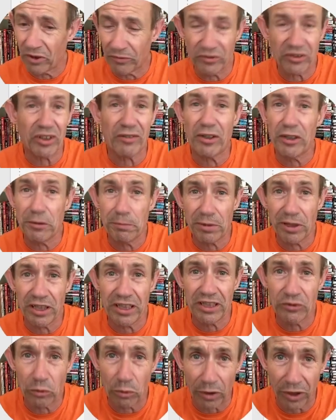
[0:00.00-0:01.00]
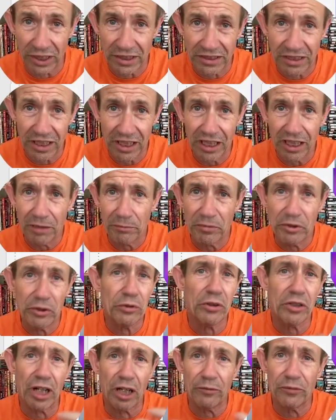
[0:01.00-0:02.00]
Obviously, I've only played it twice, but you
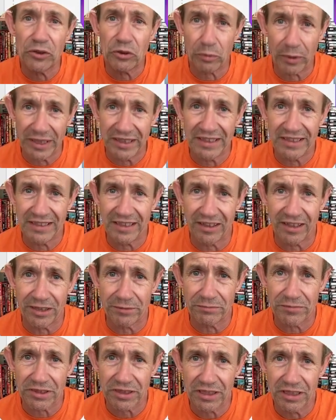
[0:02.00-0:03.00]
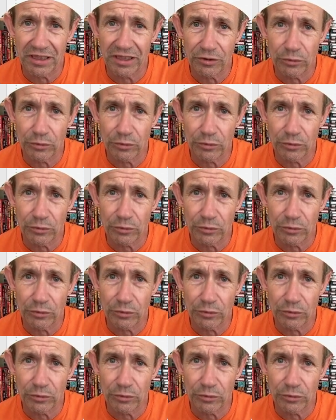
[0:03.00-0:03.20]
could go for 20 times